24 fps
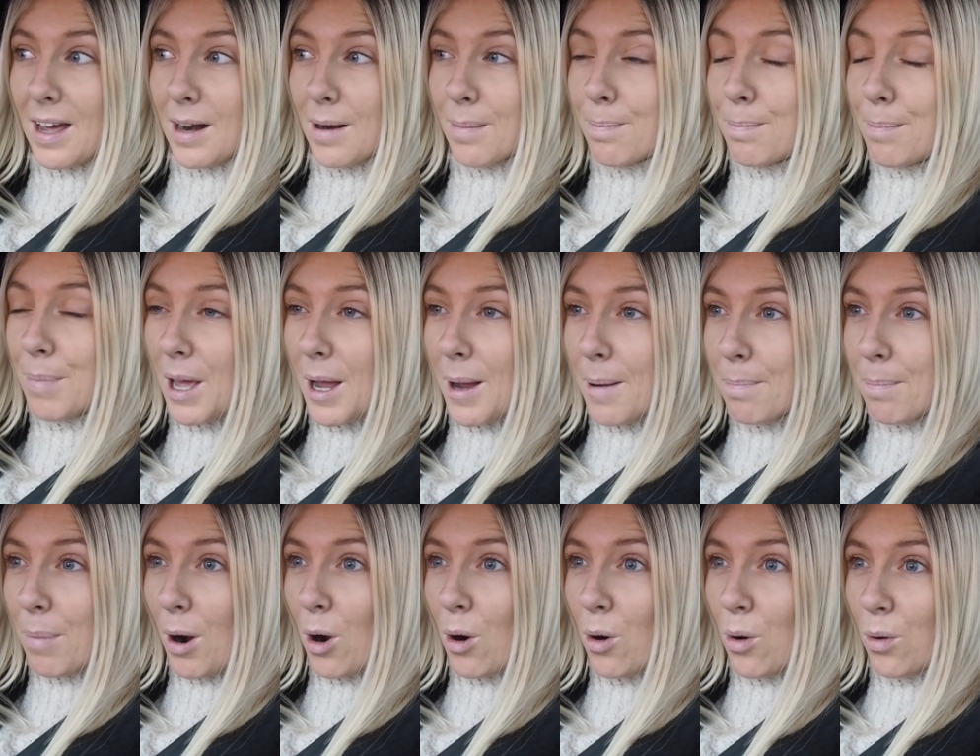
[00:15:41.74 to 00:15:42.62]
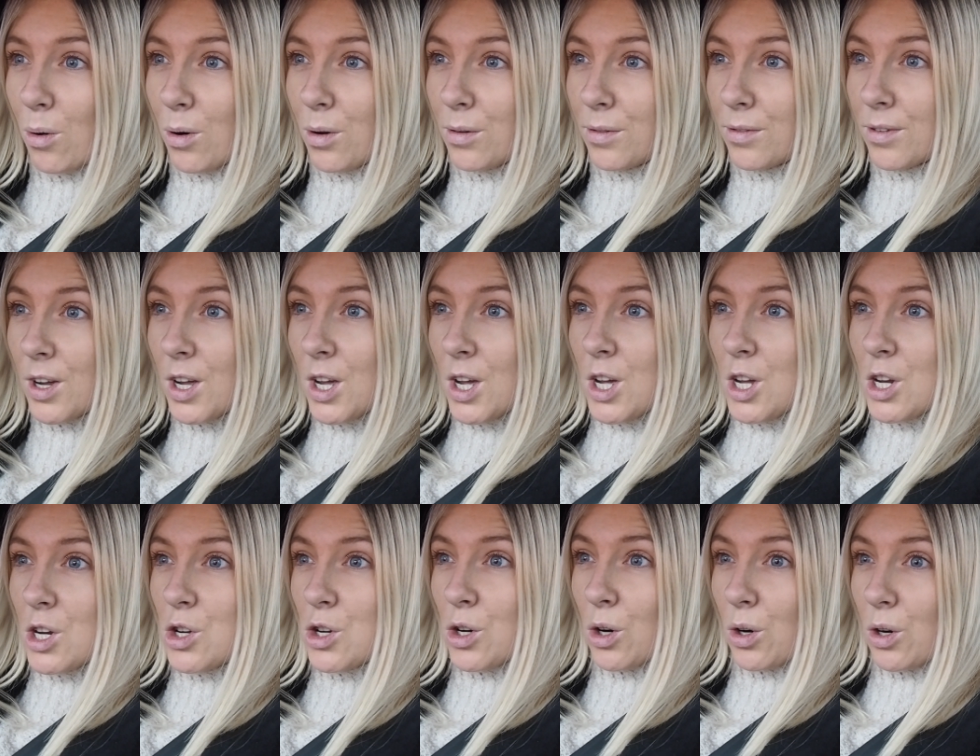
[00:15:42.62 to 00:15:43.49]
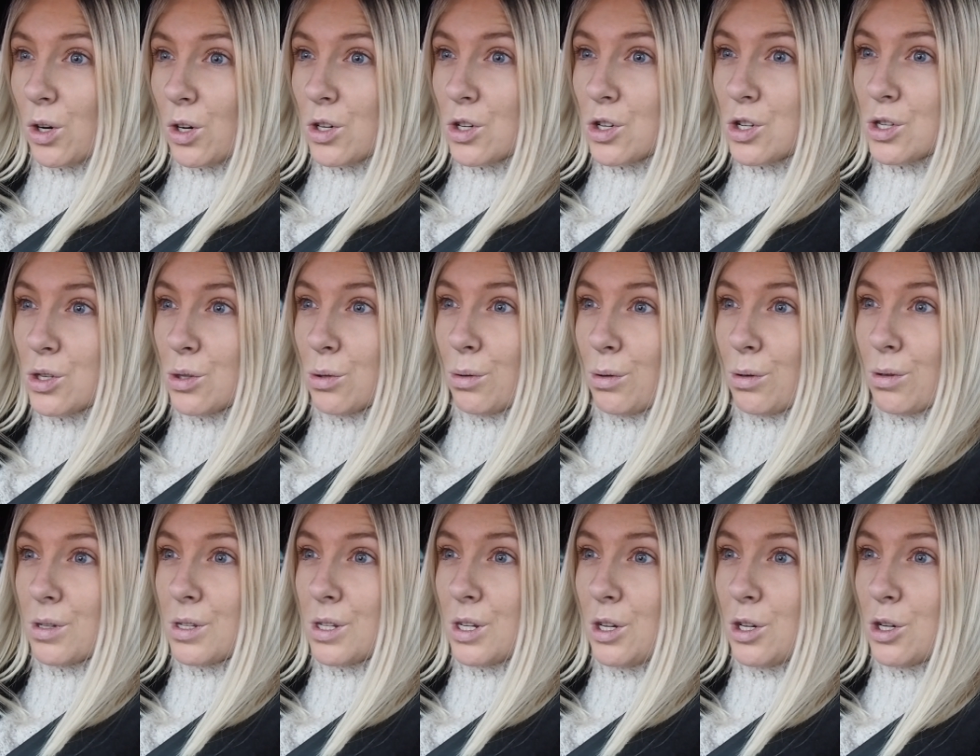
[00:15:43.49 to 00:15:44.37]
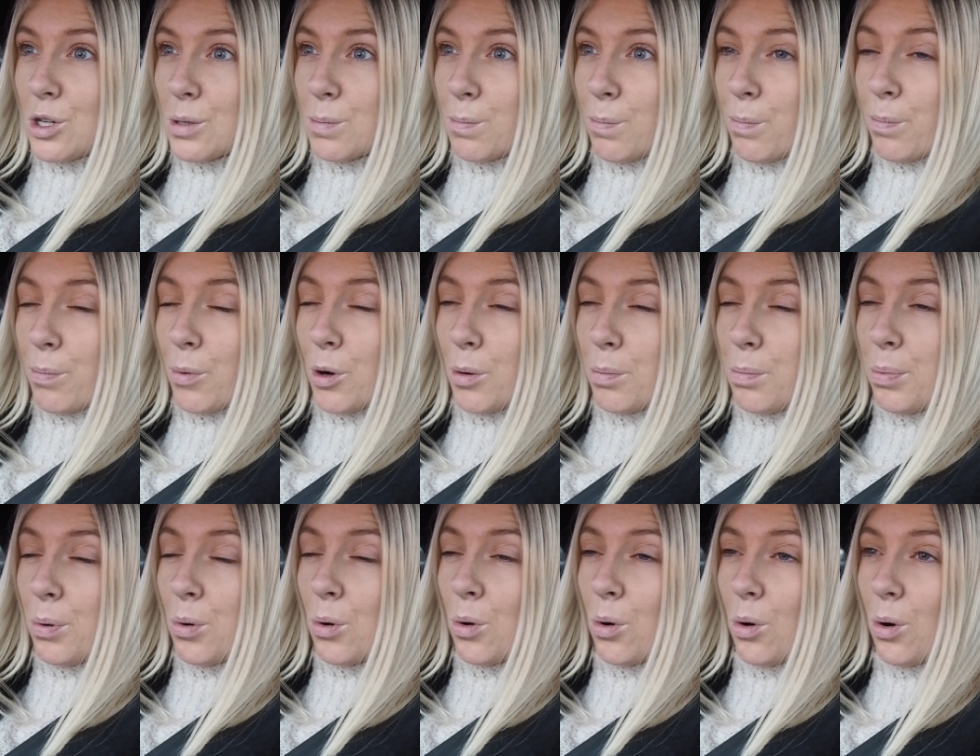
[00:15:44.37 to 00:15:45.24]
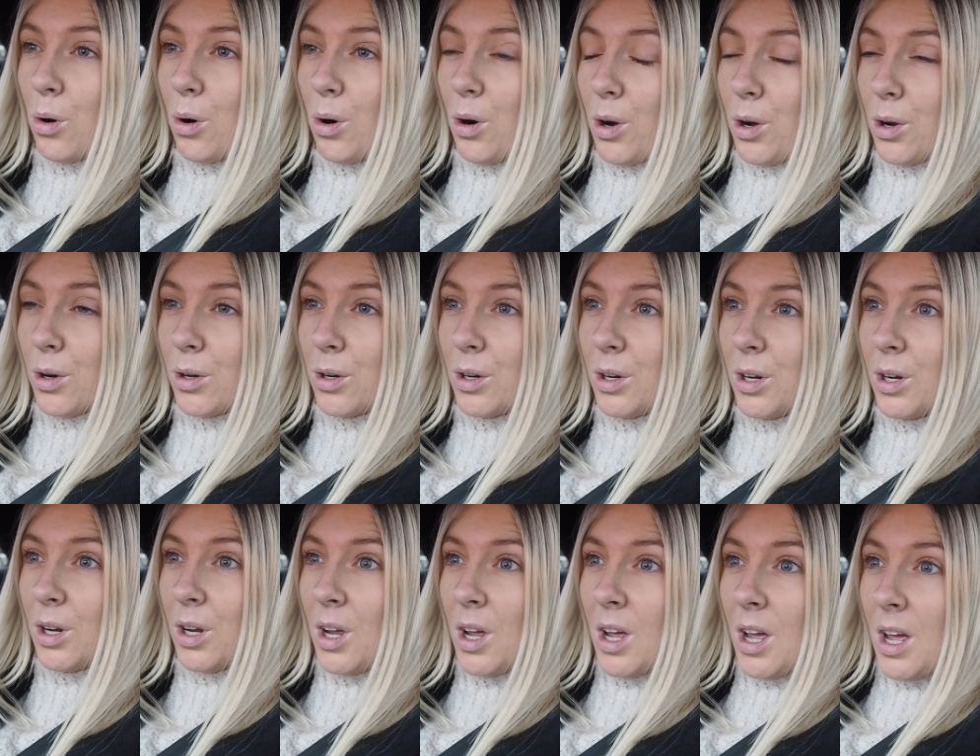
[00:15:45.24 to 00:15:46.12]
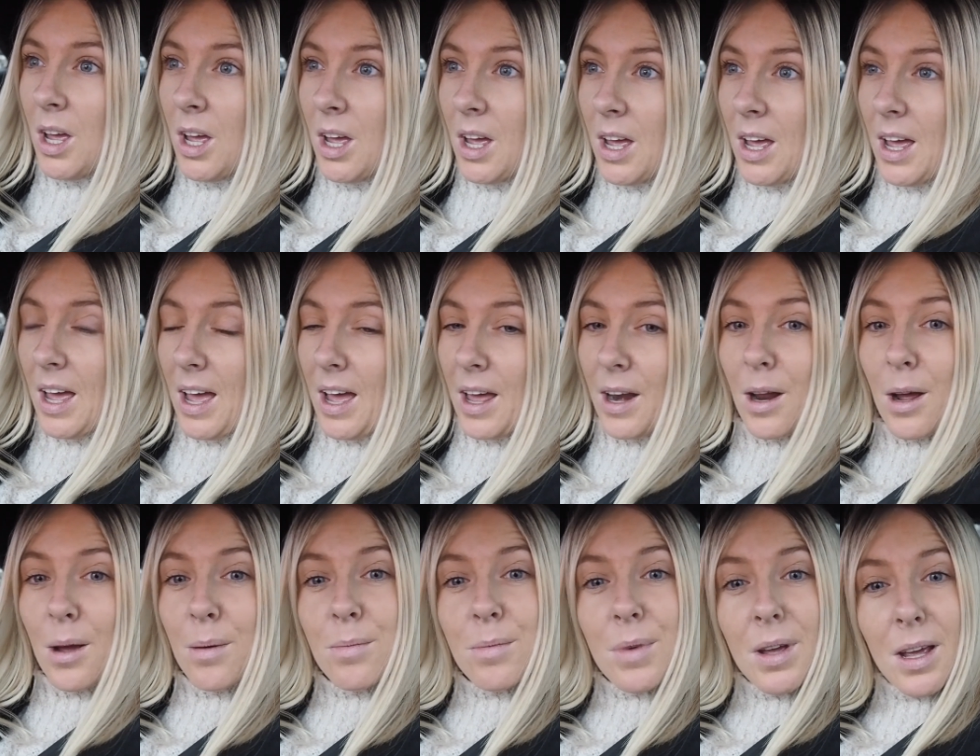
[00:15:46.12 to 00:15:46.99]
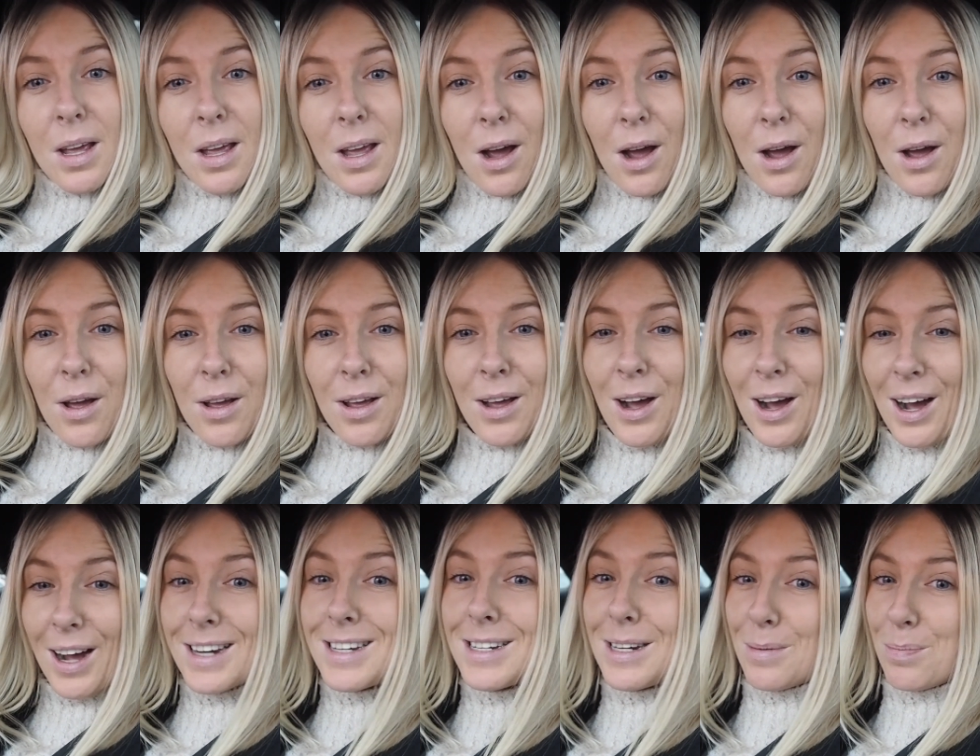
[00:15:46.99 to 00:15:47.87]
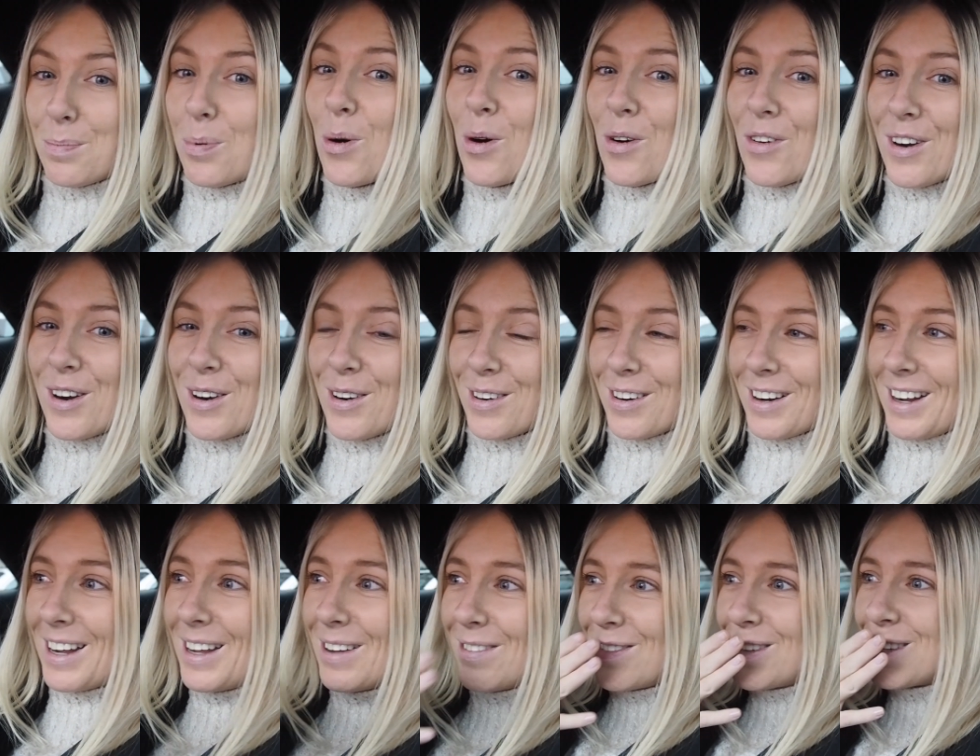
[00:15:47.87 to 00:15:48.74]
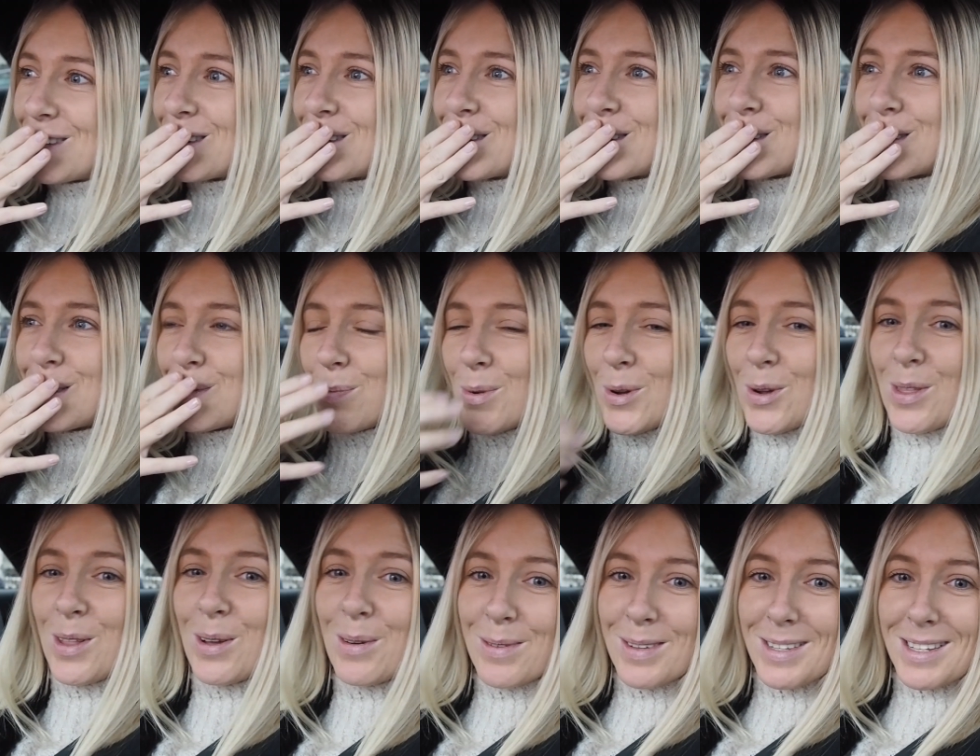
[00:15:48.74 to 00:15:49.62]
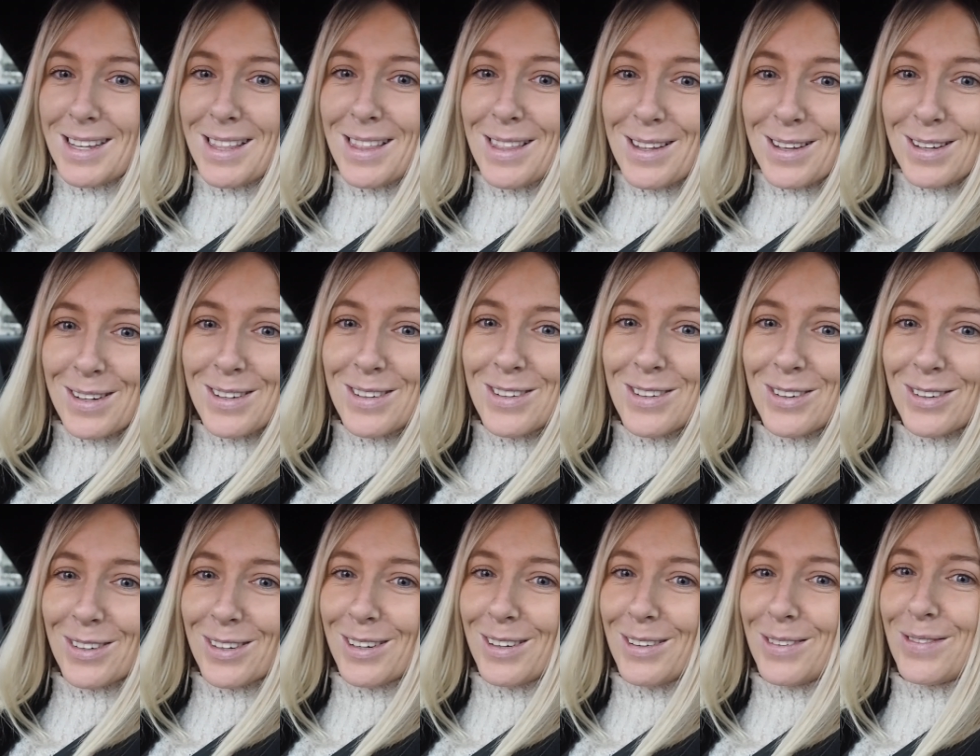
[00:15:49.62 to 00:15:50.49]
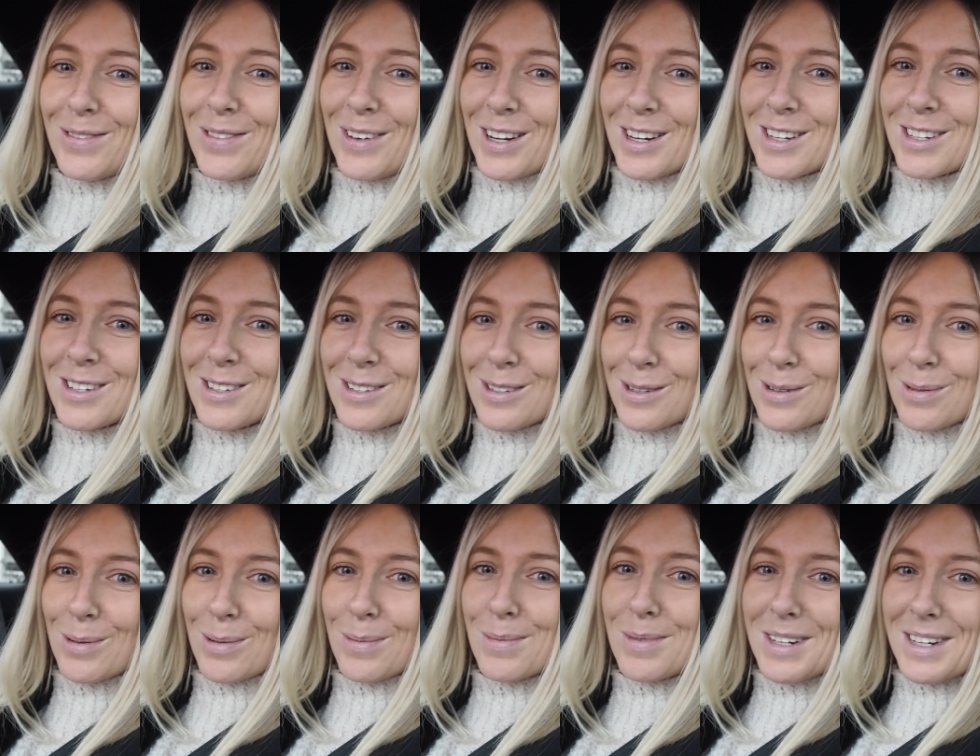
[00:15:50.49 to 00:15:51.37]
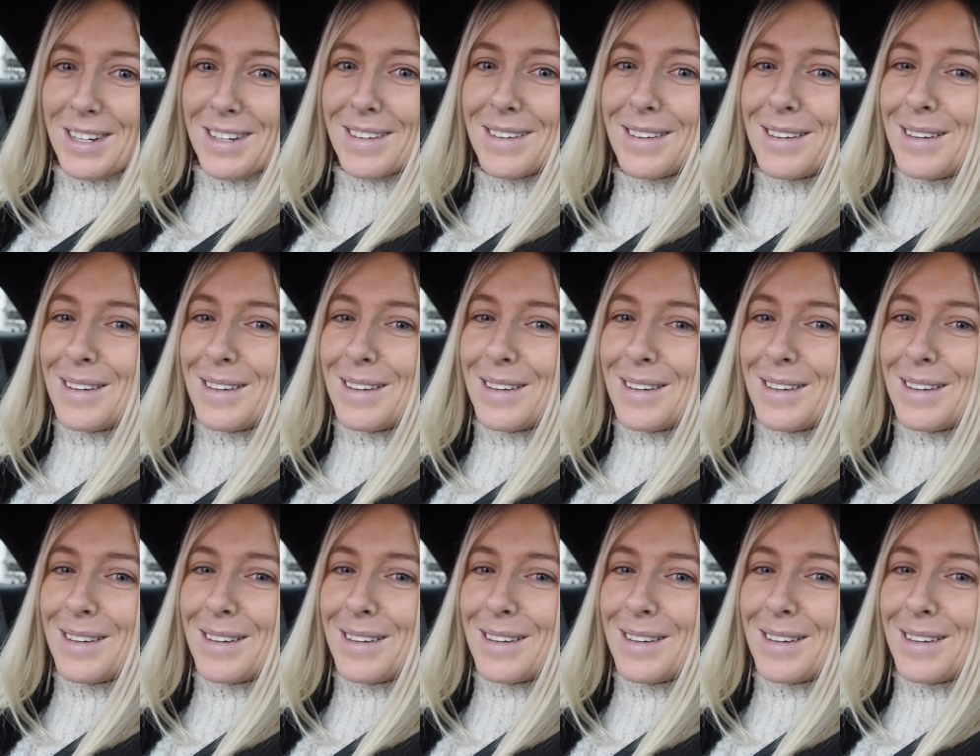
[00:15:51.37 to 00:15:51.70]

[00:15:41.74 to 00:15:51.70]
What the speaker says: had a big bowl of chocolate sauce that you just could pour on, and I did pour it on. I even took the spoon that was in the chocolate fudge and swapped it.